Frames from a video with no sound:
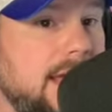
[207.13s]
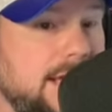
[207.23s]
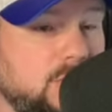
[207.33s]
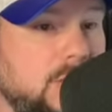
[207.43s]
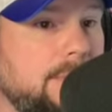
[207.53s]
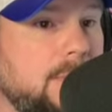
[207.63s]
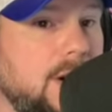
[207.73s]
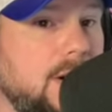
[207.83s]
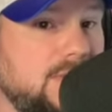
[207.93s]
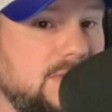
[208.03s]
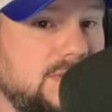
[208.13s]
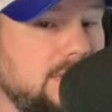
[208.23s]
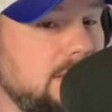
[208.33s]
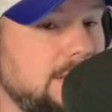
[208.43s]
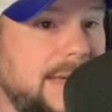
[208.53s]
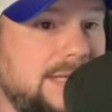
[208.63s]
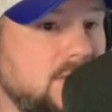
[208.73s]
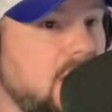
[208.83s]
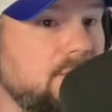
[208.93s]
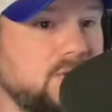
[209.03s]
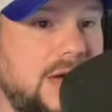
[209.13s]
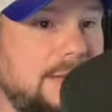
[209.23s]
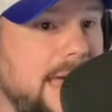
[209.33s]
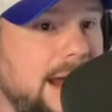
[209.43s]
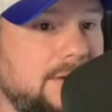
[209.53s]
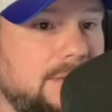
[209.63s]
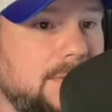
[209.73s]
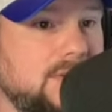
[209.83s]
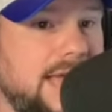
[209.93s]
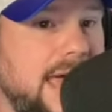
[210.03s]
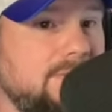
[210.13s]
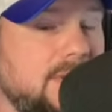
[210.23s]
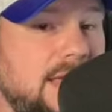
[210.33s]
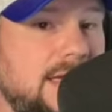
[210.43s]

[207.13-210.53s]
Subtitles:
And Terrel Bernard's the best coverage linebacker the Bills have.